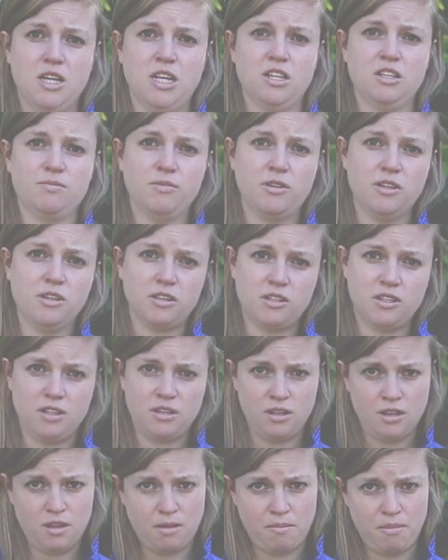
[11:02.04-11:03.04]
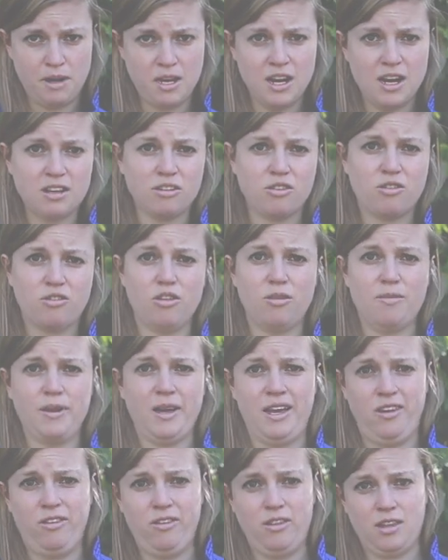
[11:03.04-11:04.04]
management, plant and crop
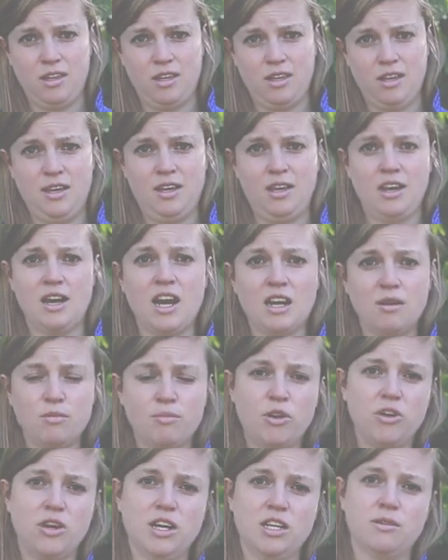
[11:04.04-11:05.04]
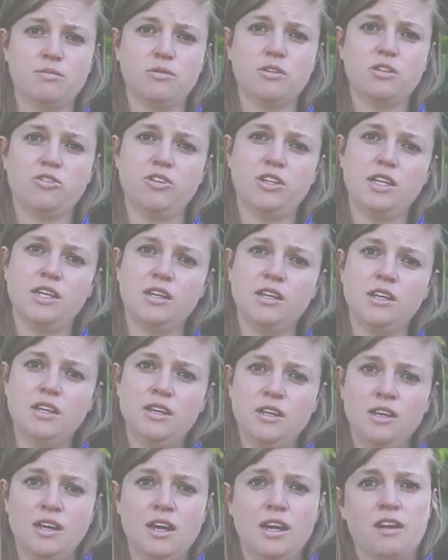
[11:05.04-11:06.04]
health, animal husbandry,
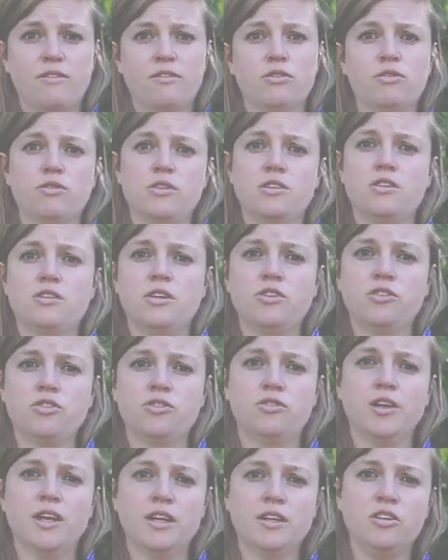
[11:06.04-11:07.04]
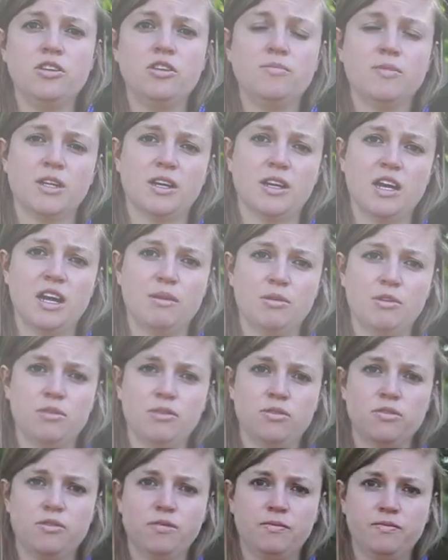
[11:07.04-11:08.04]
and of course social and human
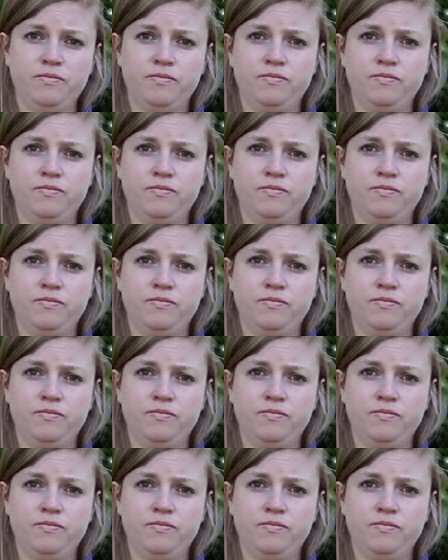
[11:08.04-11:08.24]
capital.